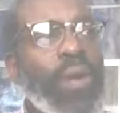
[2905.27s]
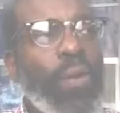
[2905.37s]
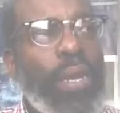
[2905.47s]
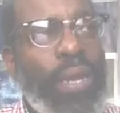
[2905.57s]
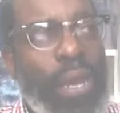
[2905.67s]

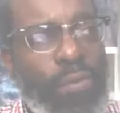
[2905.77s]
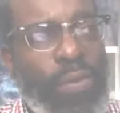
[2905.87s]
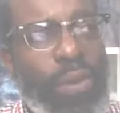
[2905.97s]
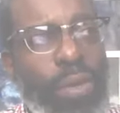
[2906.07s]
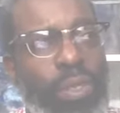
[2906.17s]
already given
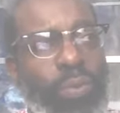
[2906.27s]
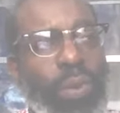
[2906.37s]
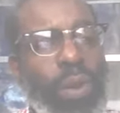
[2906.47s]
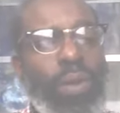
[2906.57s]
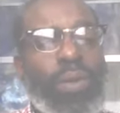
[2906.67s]
you his
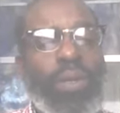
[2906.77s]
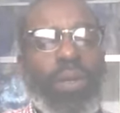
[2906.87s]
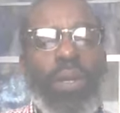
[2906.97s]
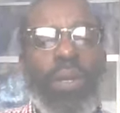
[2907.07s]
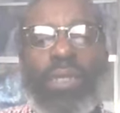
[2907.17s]
word.
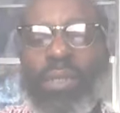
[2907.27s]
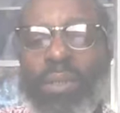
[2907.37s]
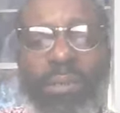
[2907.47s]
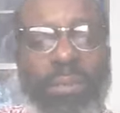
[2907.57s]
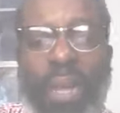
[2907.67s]
Let's
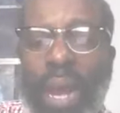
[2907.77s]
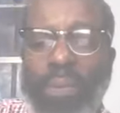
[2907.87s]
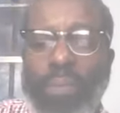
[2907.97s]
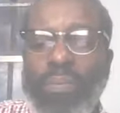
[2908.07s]
not